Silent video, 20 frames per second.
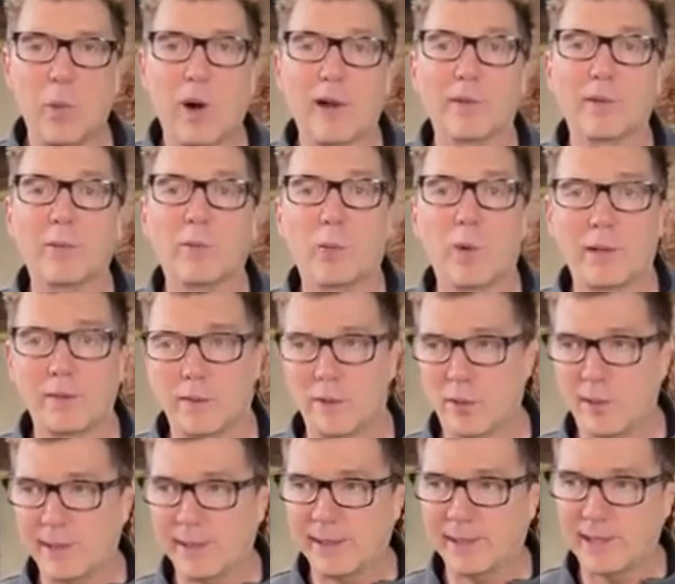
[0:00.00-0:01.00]

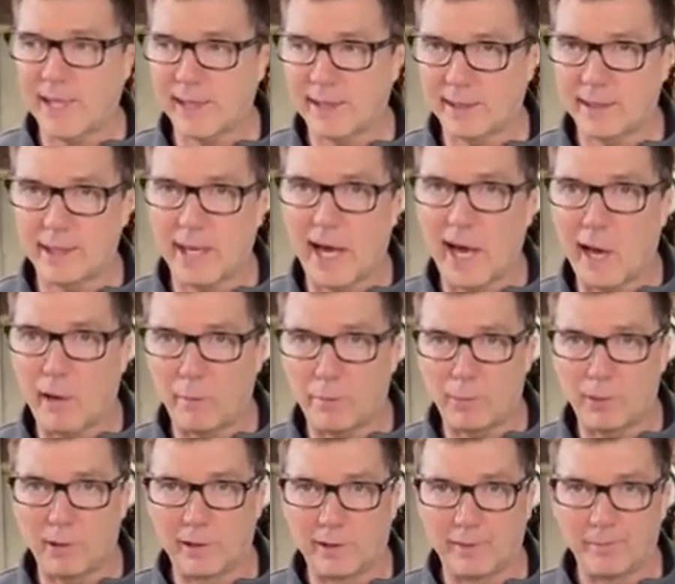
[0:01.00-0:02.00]
1/132nd
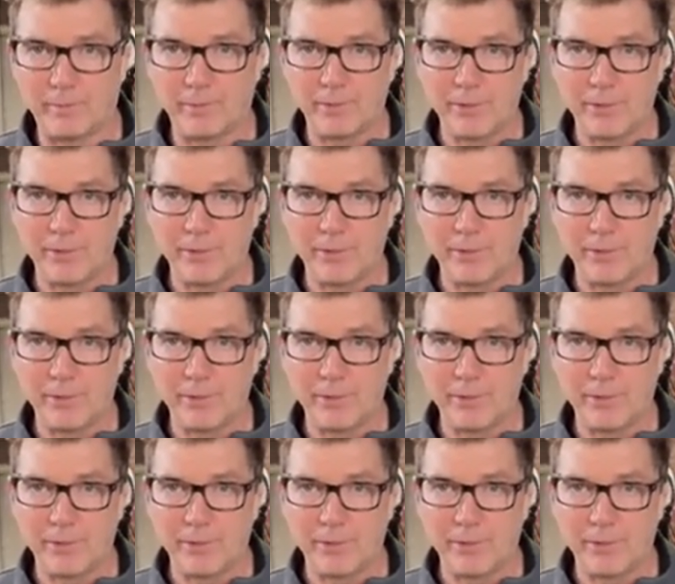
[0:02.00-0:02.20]
output.